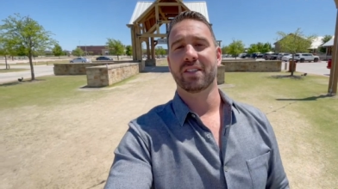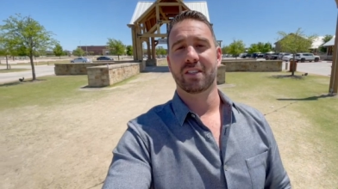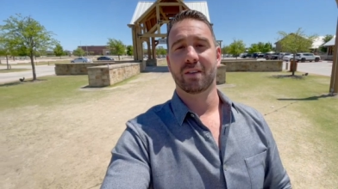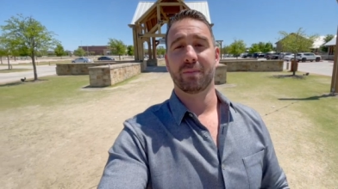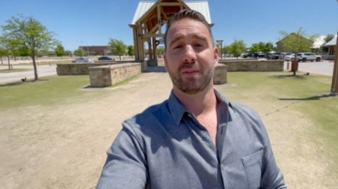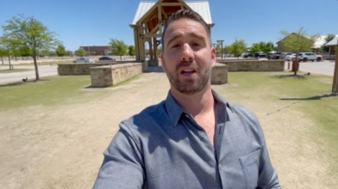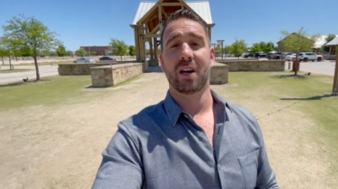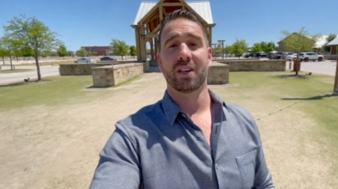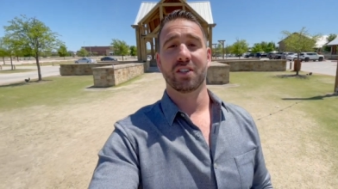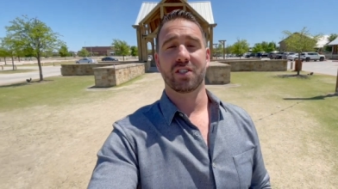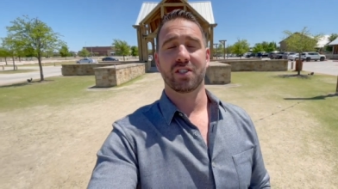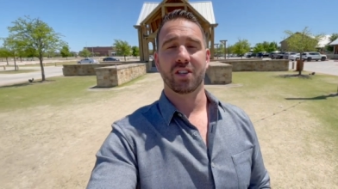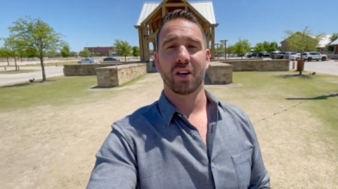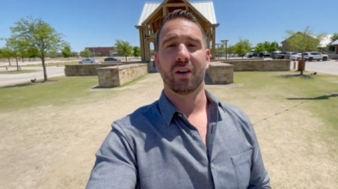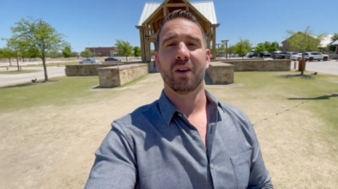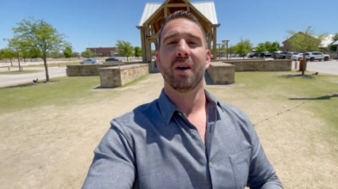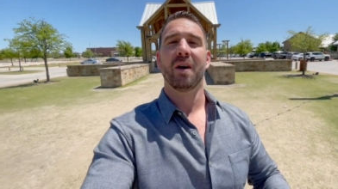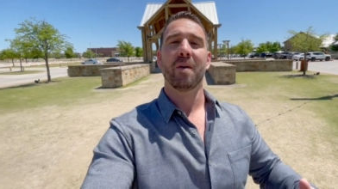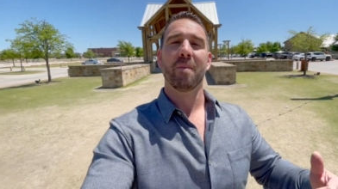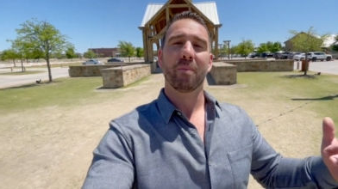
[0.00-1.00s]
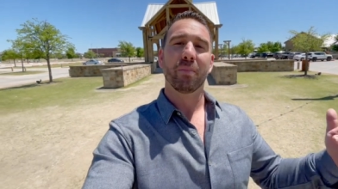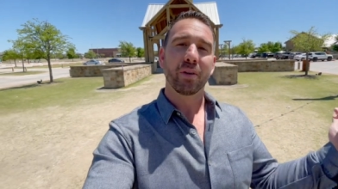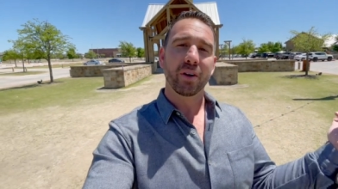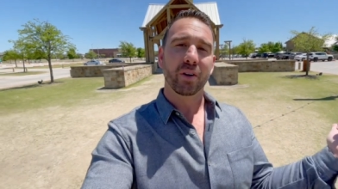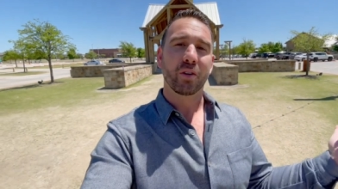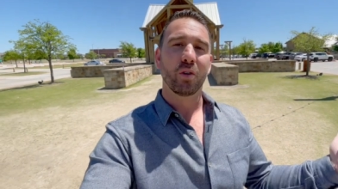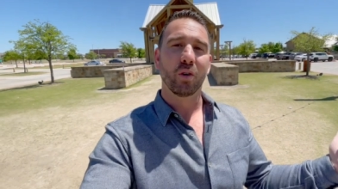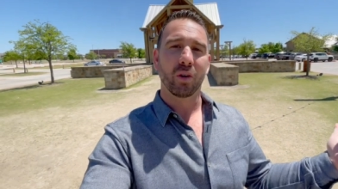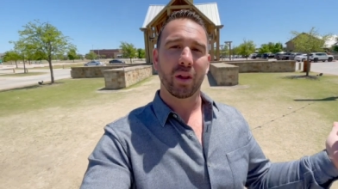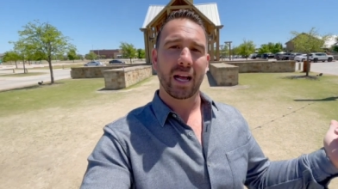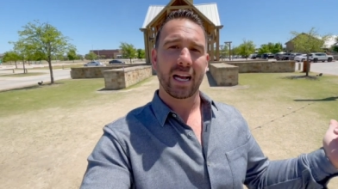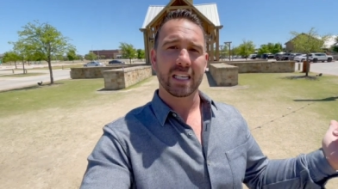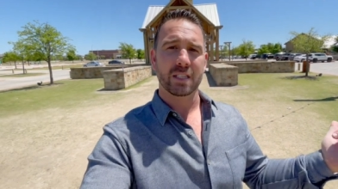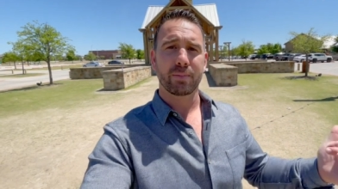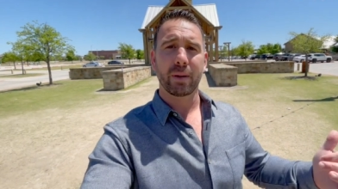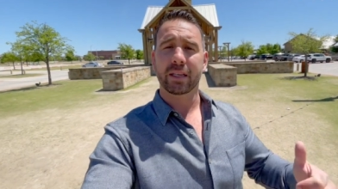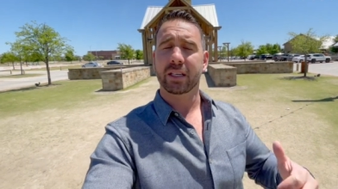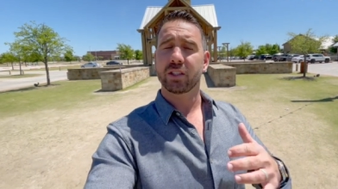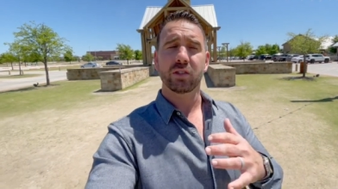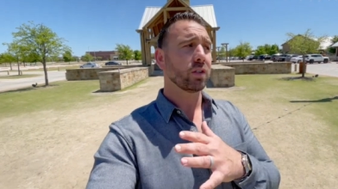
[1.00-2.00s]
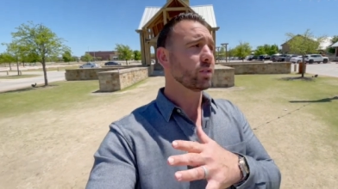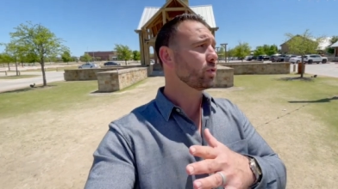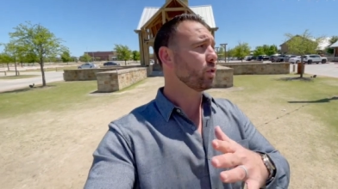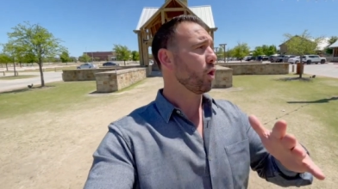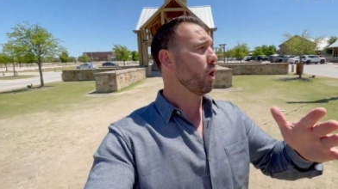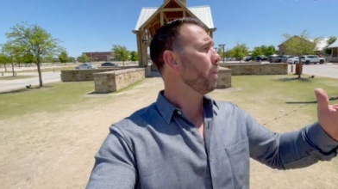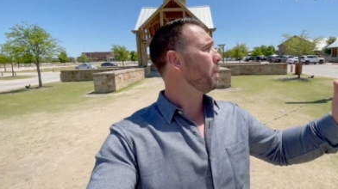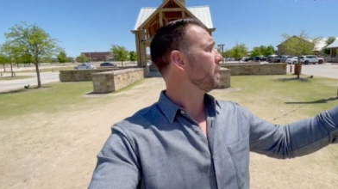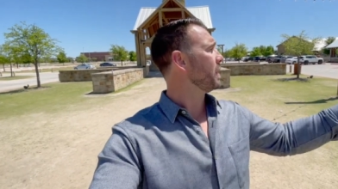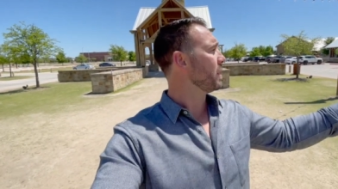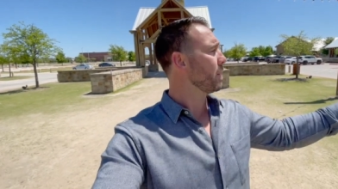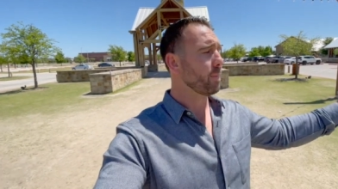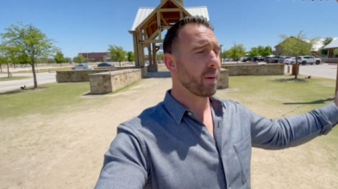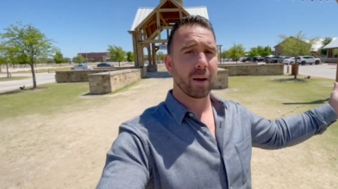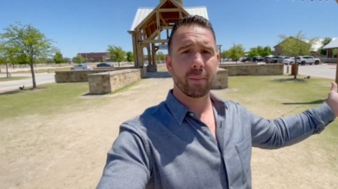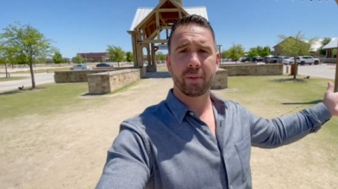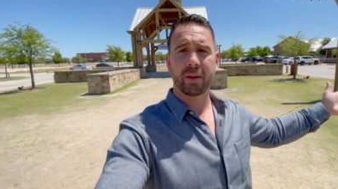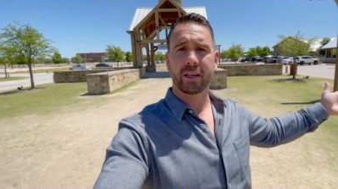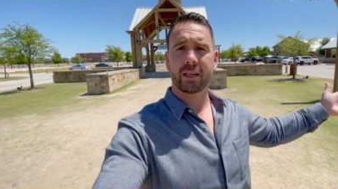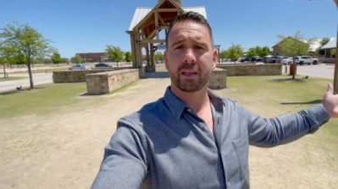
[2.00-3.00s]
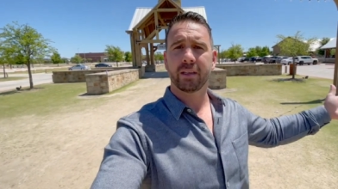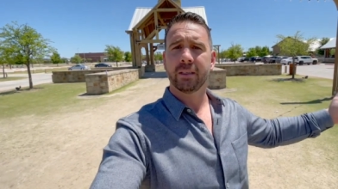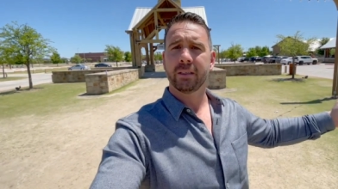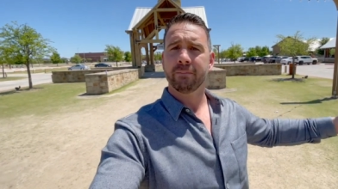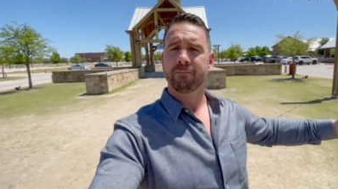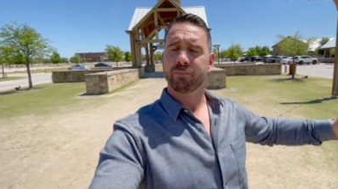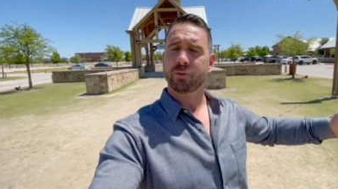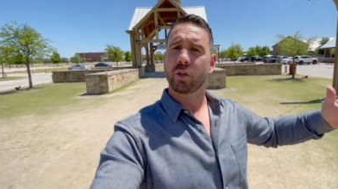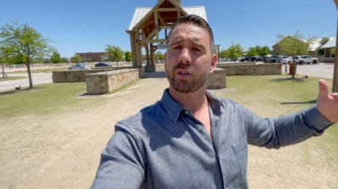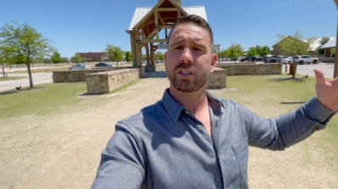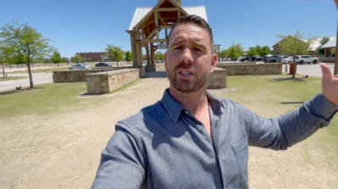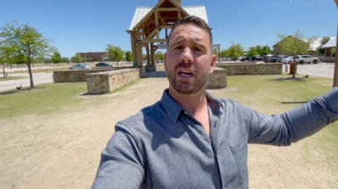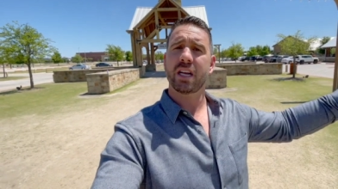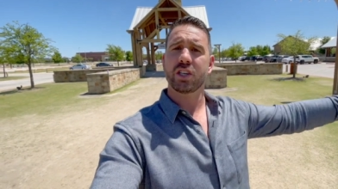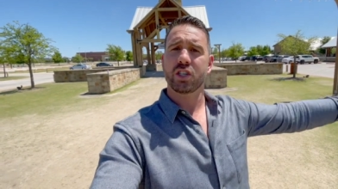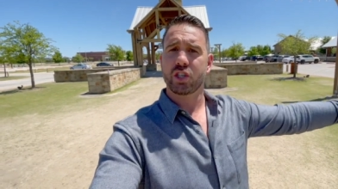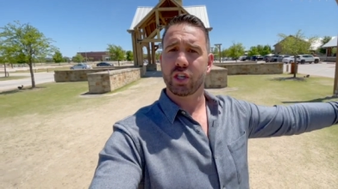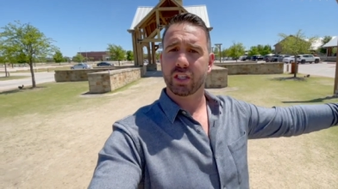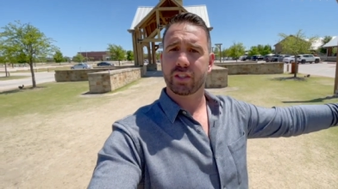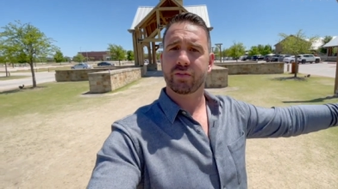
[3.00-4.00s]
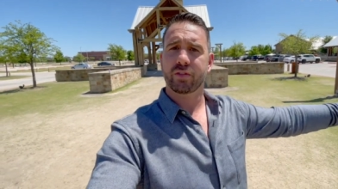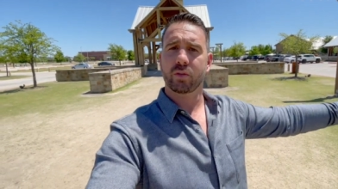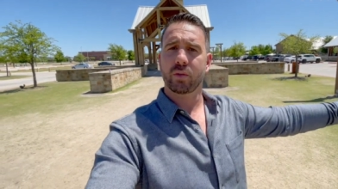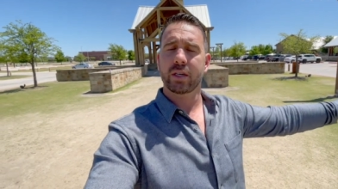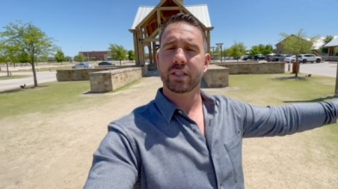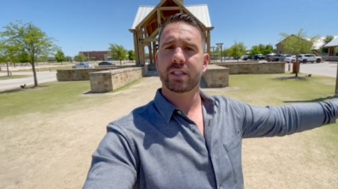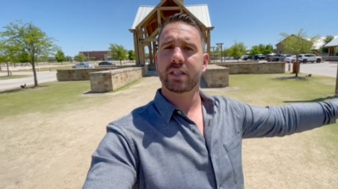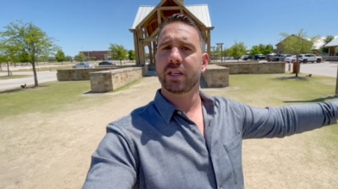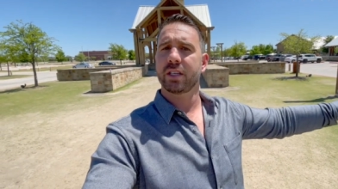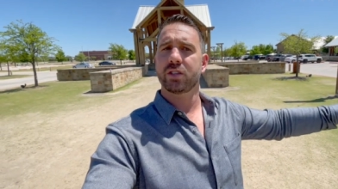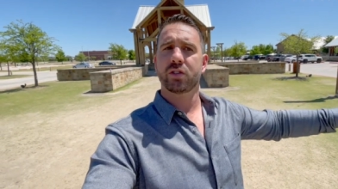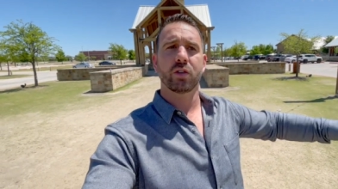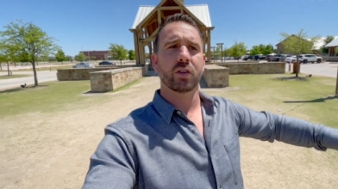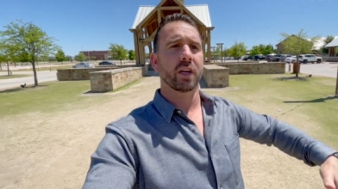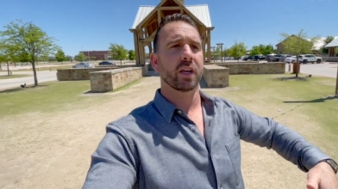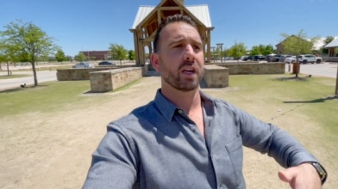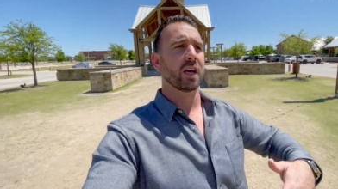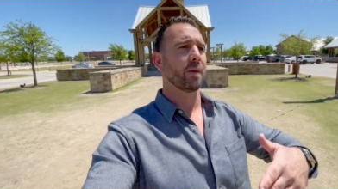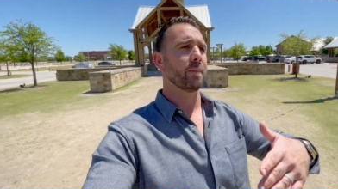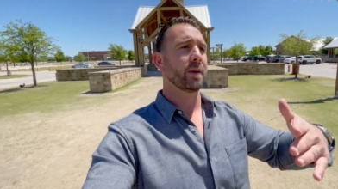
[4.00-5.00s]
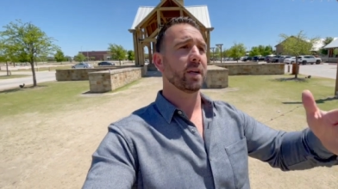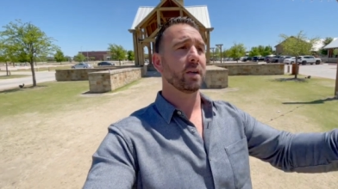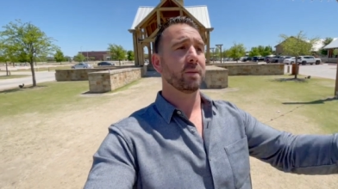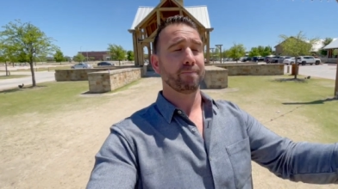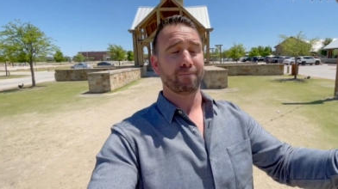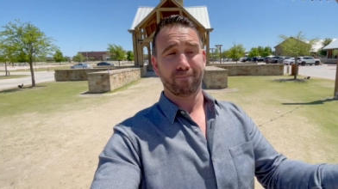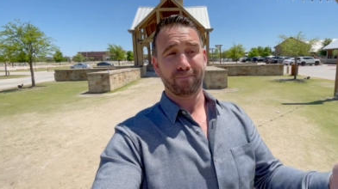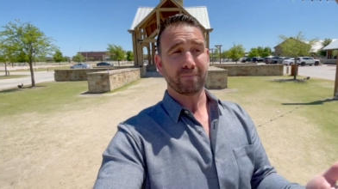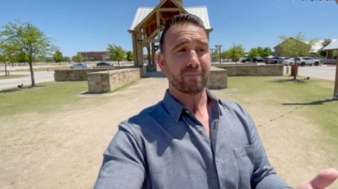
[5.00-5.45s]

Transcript: some lunch. So pretty cool aspect. It's also open to the public, so it's not just for residents. You can come here.